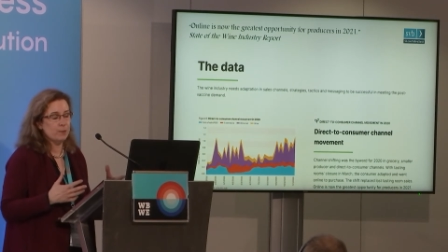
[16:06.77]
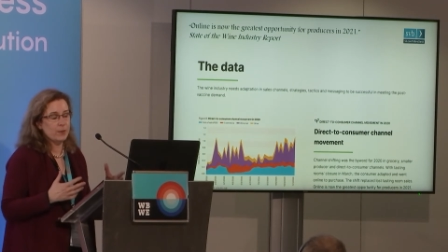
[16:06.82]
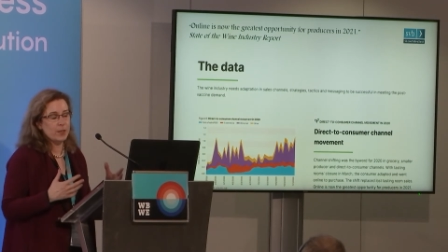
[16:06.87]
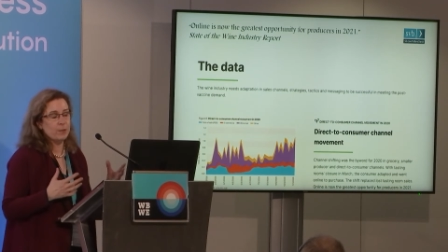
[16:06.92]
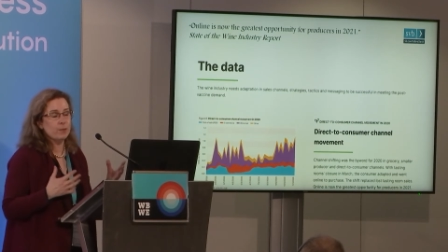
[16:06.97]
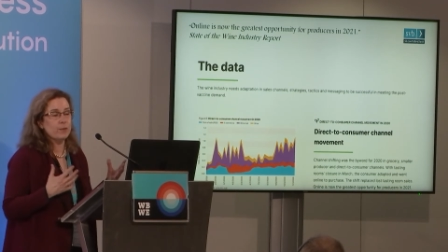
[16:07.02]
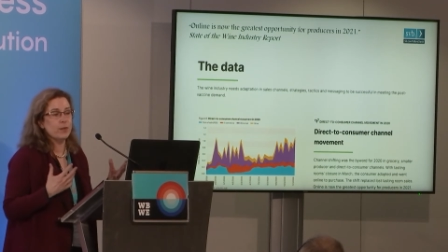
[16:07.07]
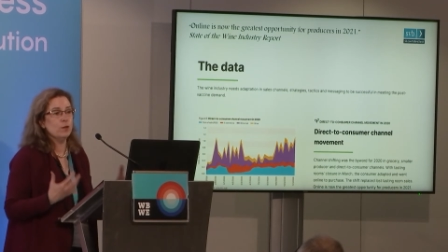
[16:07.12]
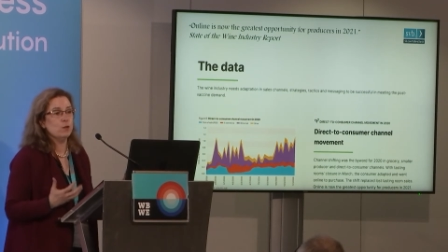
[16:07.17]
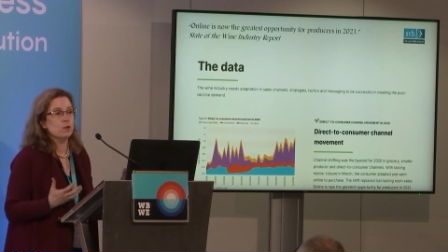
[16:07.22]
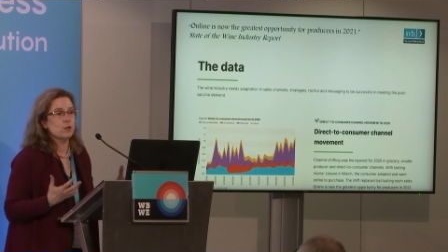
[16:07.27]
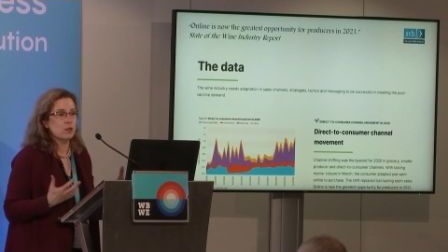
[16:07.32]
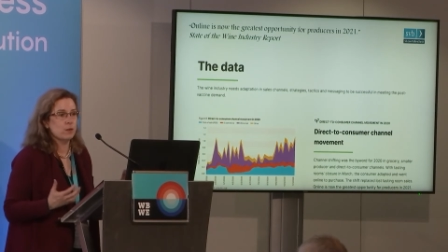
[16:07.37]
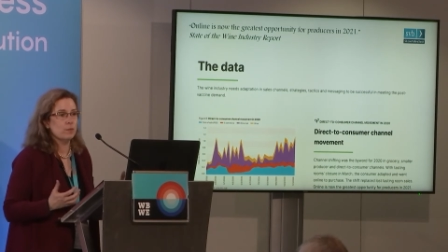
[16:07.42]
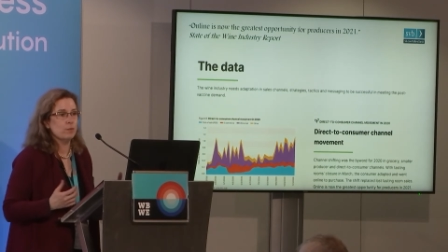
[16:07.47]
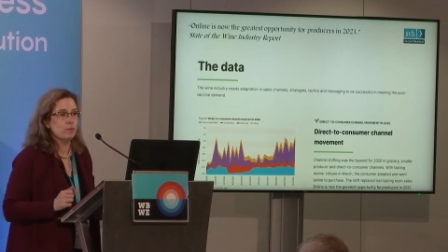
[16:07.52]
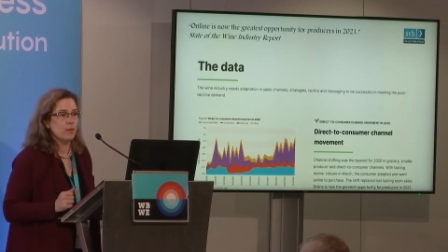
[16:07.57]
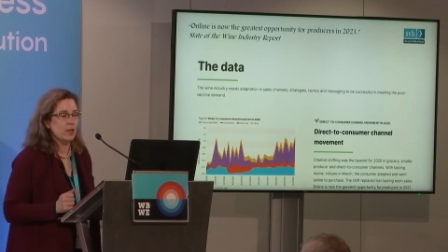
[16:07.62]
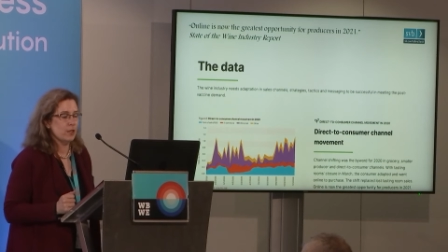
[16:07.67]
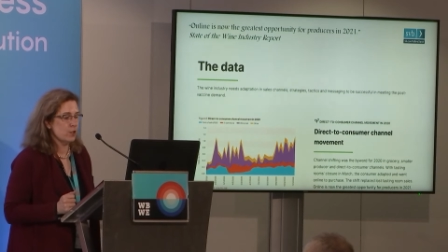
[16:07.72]
been built
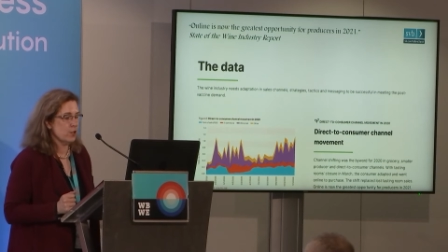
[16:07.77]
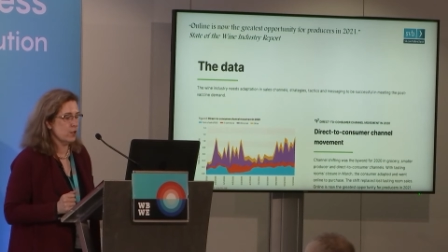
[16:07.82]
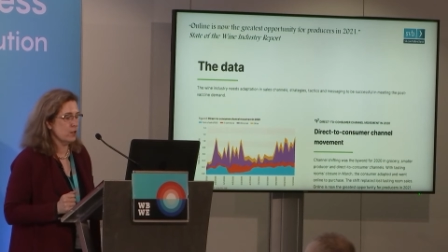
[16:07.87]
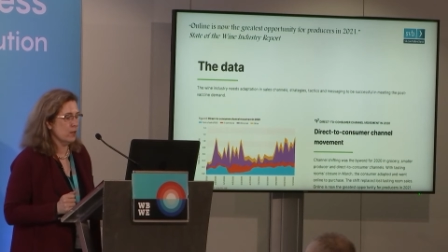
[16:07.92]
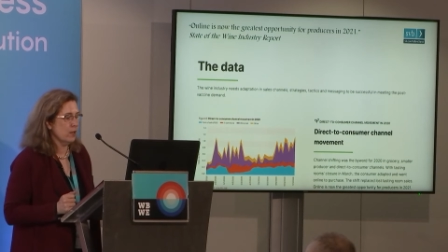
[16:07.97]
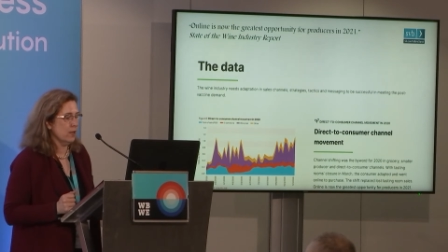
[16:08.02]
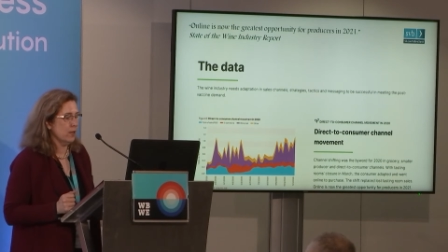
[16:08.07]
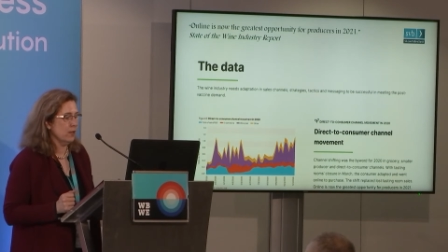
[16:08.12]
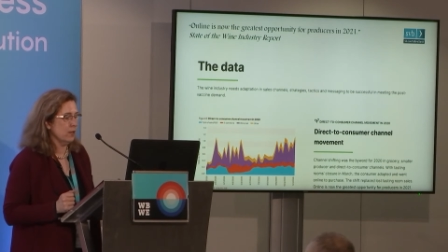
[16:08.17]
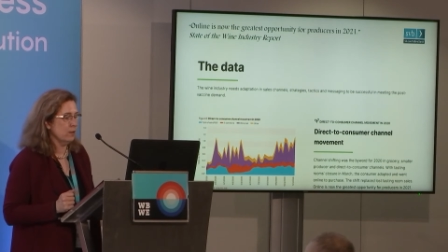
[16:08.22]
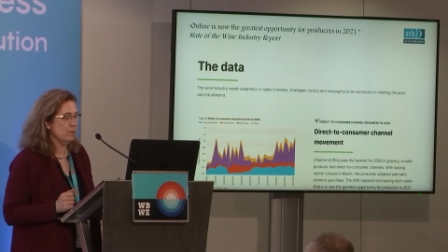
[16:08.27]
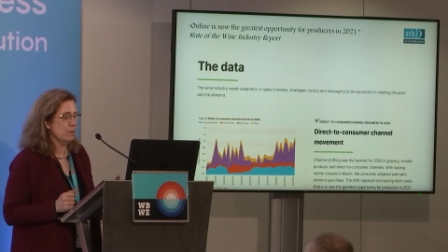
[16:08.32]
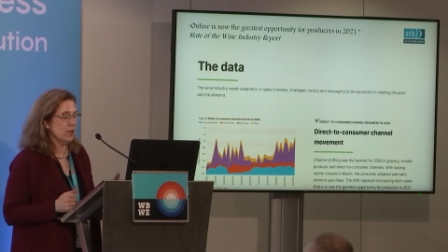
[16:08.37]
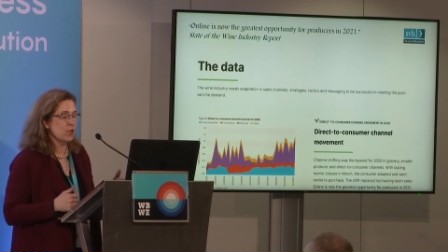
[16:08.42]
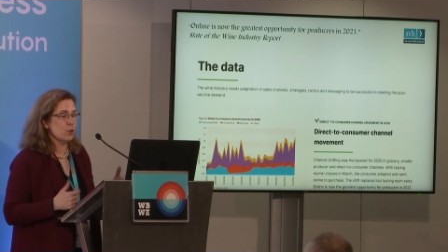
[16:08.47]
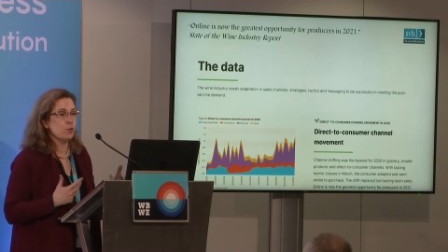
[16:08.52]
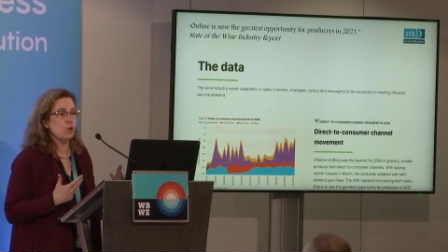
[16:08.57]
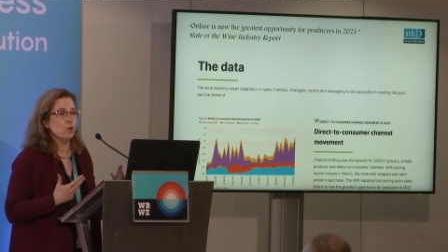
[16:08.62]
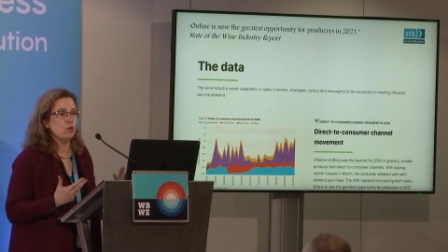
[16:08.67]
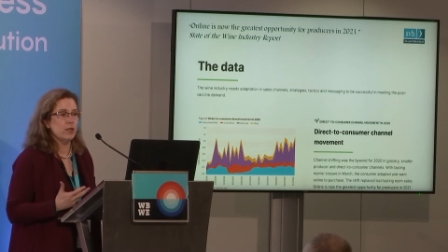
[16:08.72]
much, uh,
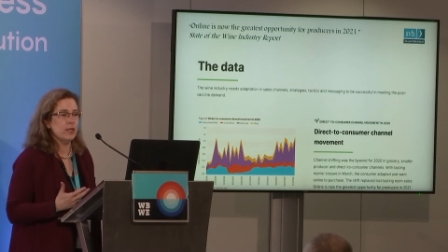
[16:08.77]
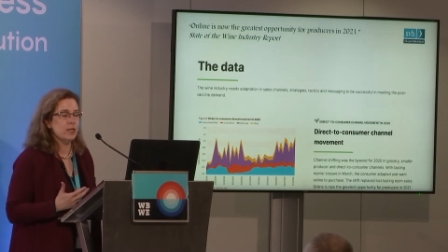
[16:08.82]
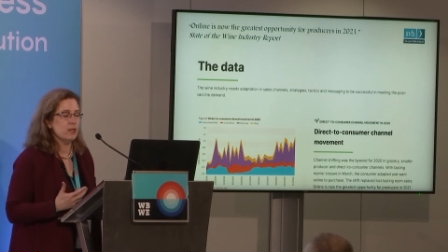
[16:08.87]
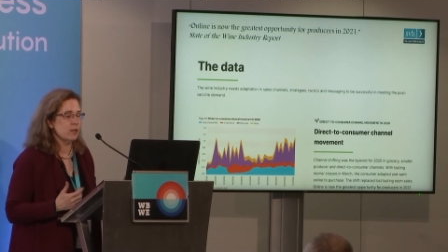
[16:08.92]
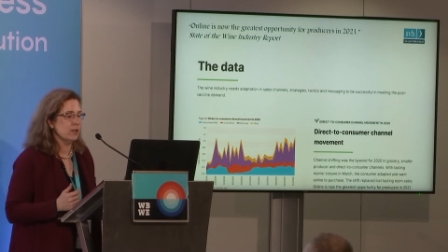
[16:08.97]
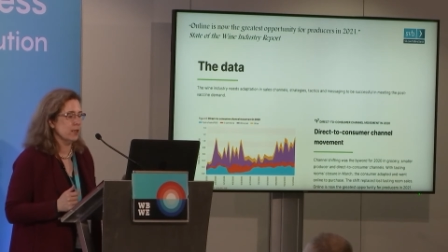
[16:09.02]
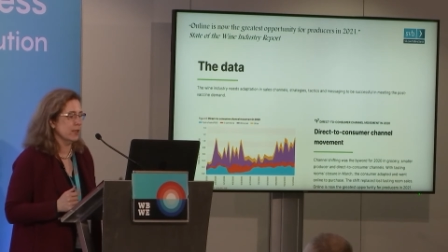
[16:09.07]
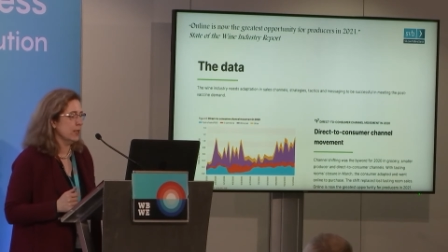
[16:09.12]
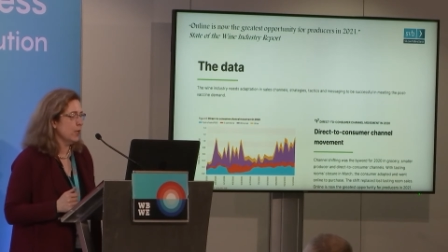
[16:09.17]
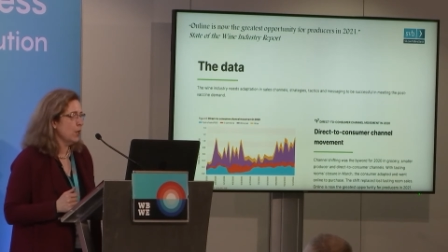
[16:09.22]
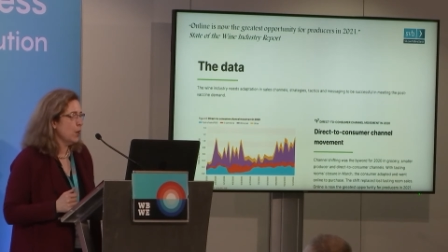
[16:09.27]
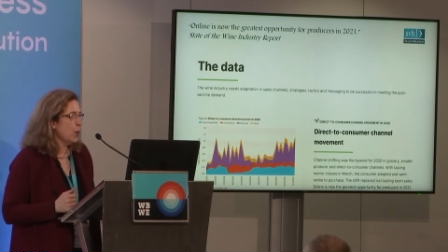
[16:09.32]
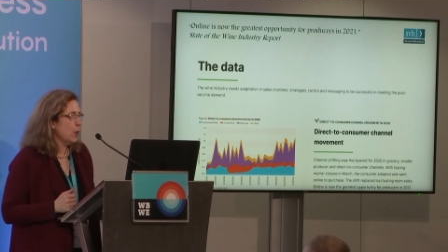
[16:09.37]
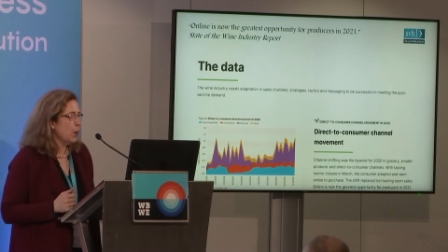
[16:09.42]
much more recently.